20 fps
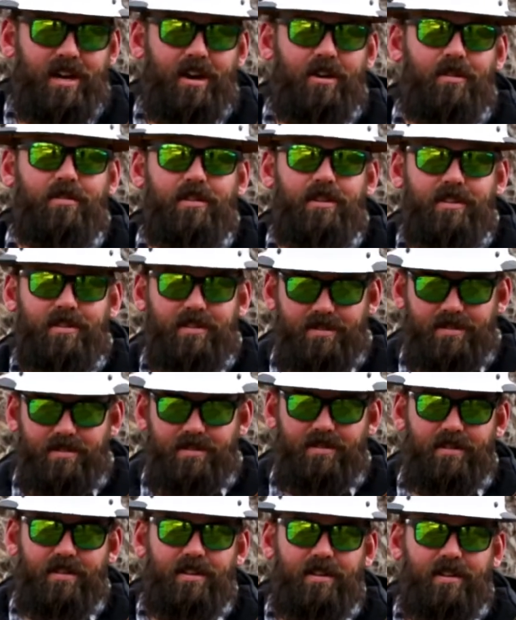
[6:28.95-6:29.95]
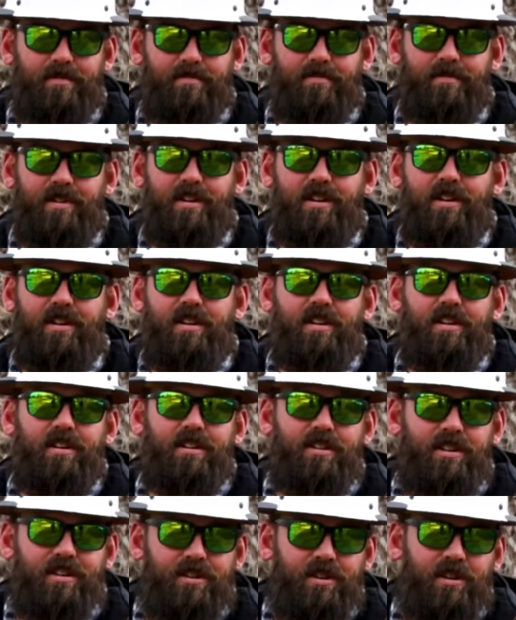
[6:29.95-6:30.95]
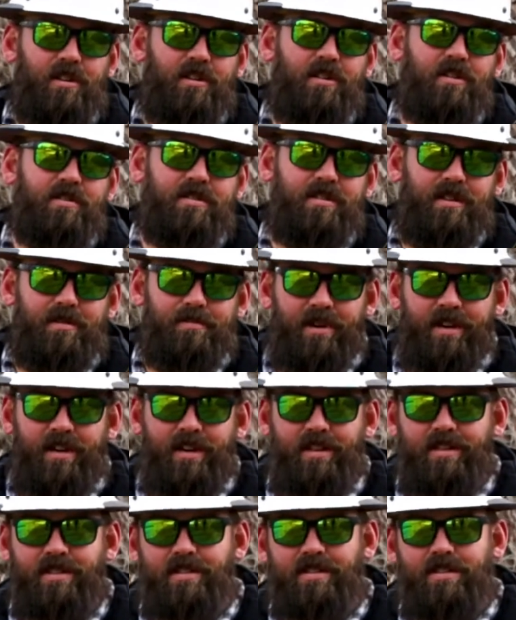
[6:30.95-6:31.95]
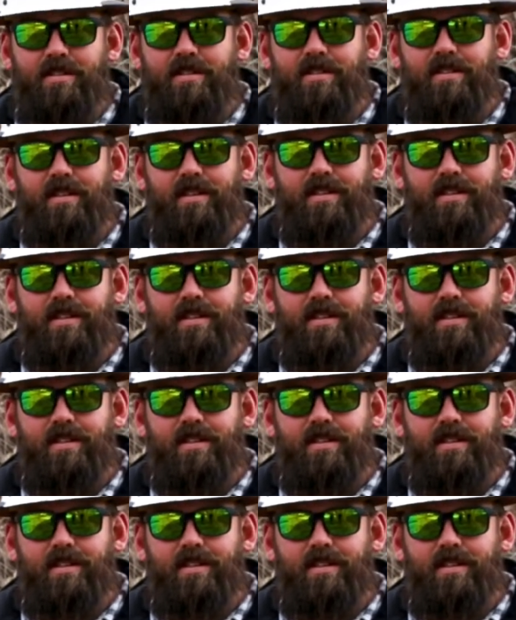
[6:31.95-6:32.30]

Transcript: outlets, the turns and the bends.